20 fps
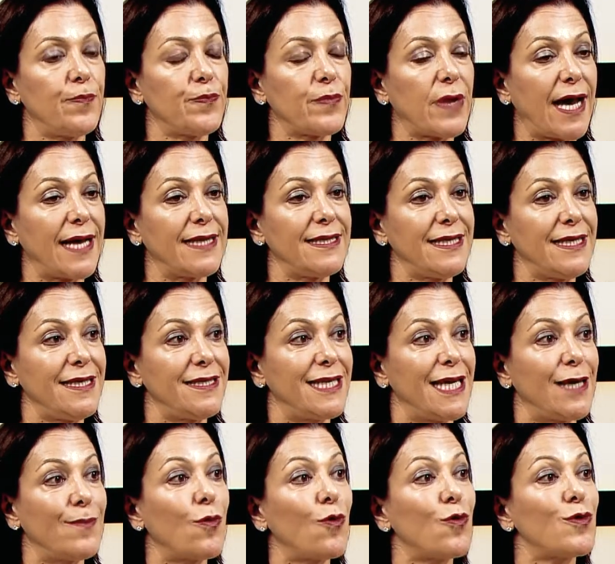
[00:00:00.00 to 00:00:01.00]
I need
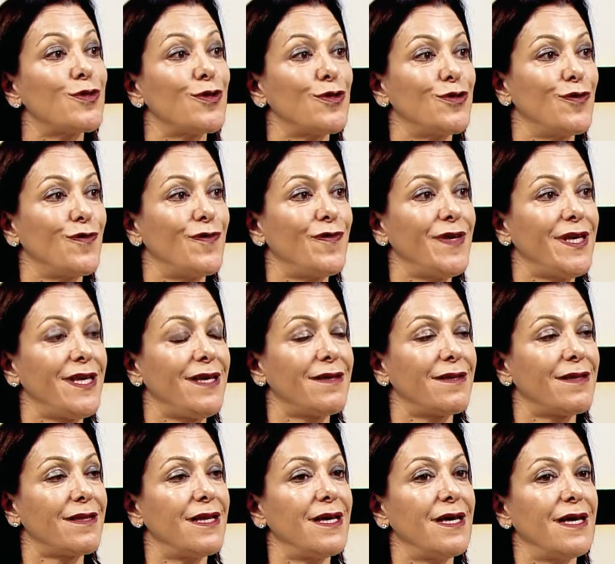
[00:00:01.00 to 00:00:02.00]
him also to
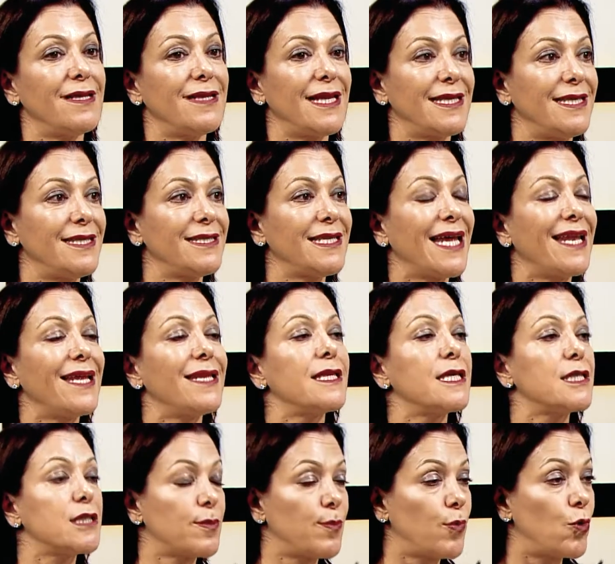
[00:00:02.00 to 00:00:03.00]
feel that he's getting the
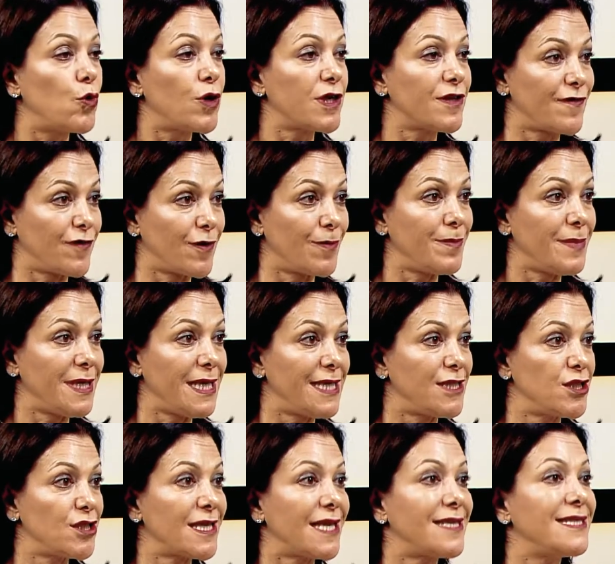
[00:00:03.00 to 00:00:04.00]
support from me,
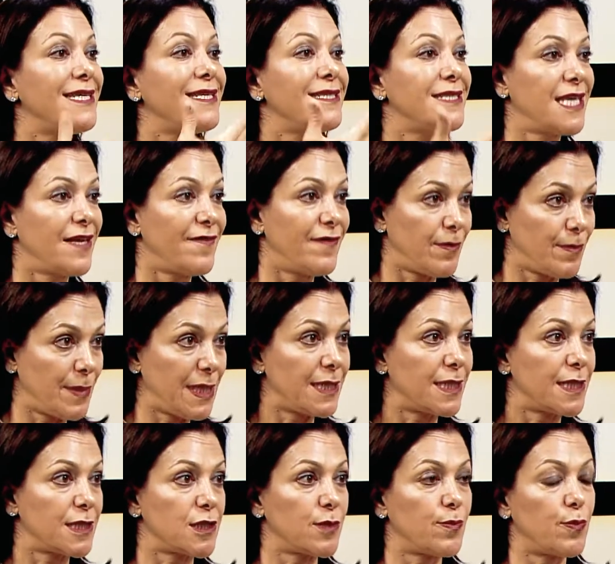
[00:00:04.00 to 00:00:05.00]
just as he's giving me
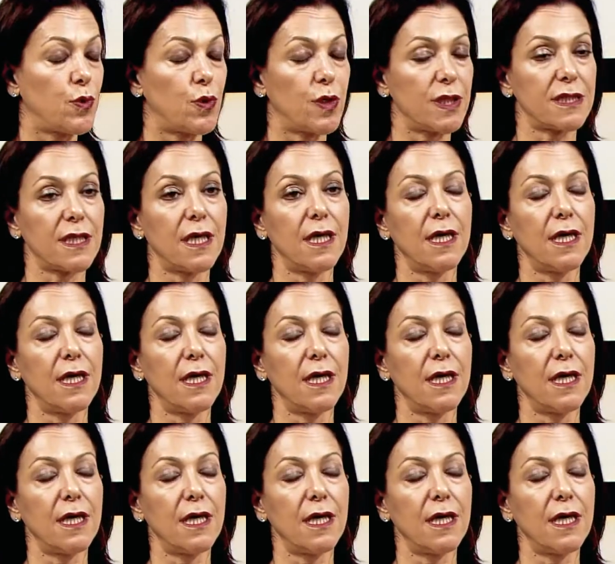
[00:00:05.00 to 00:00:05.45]
the support.